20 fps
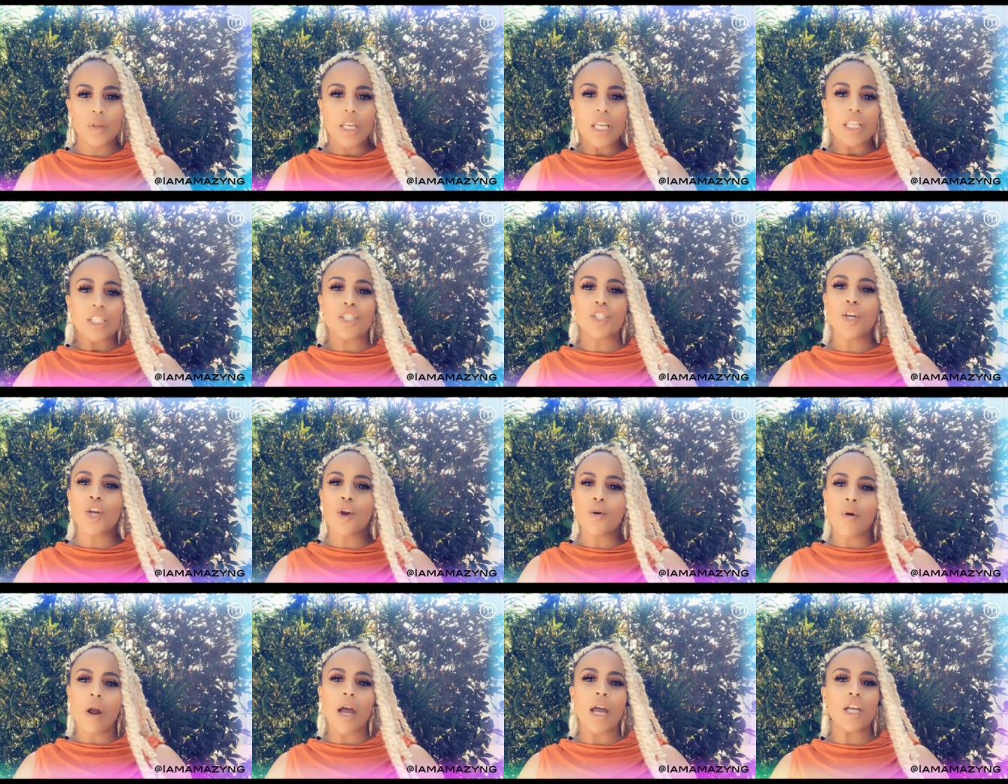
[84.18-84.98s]
to
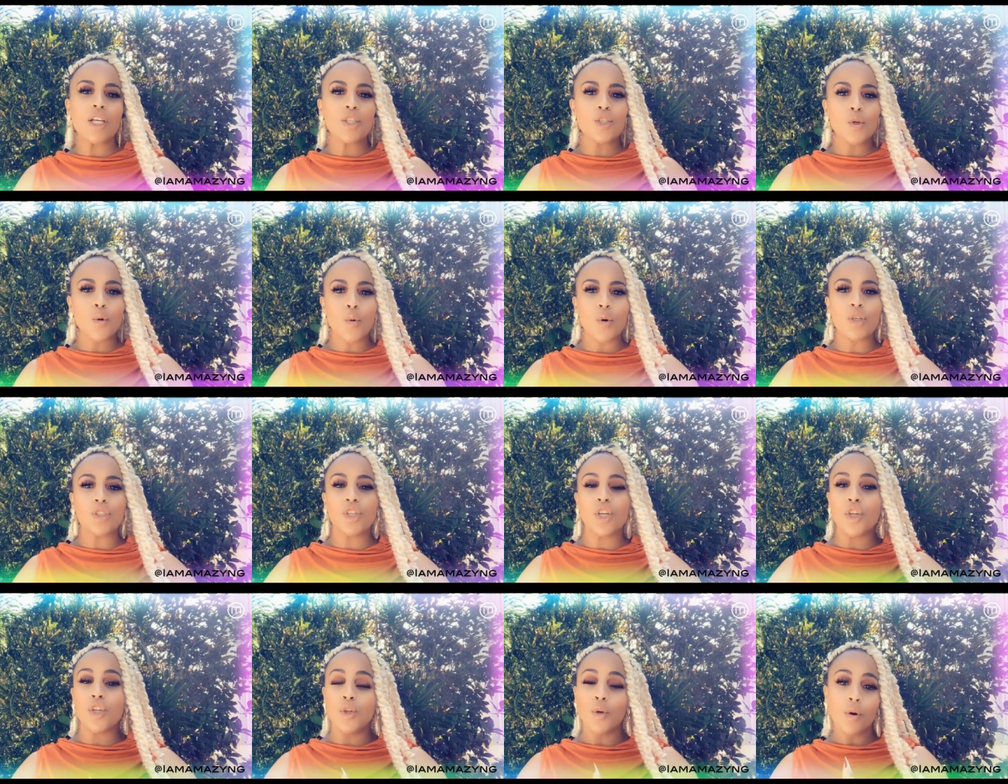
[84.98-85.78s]
grind towards
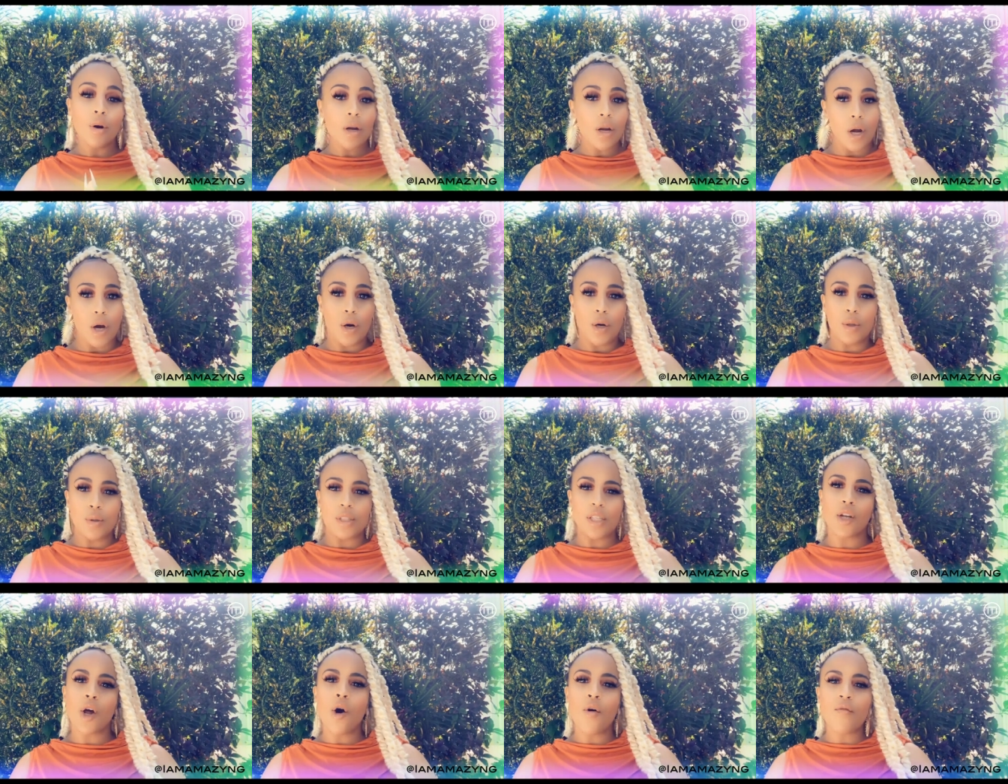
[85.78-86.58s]
your goals
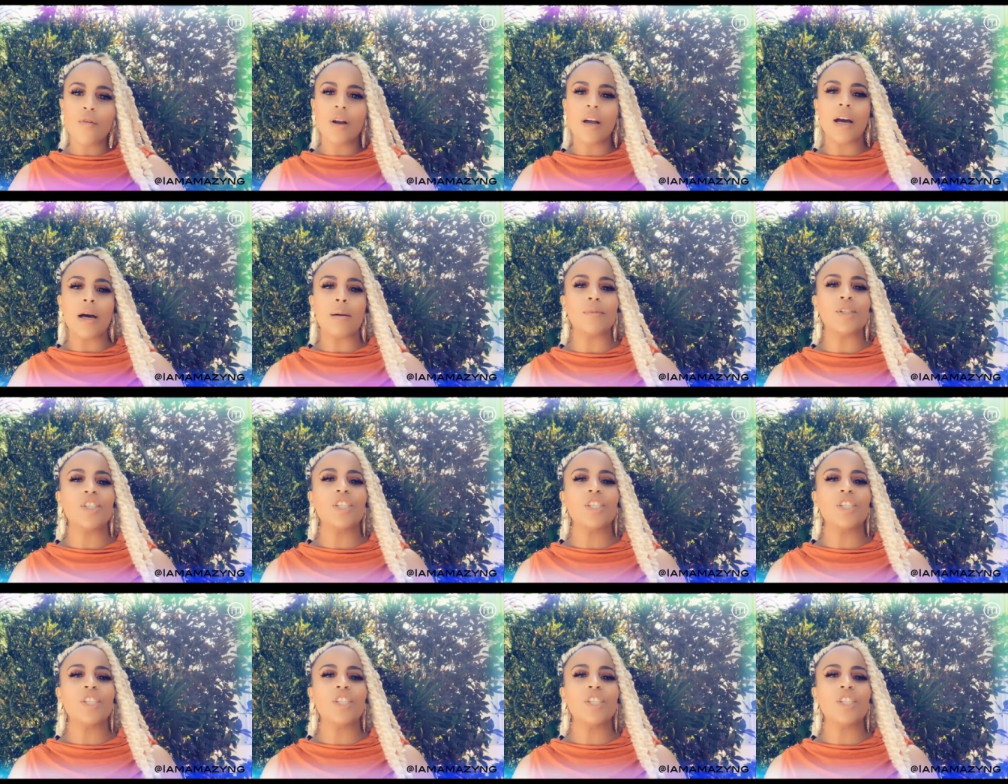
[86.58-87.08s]
and overcome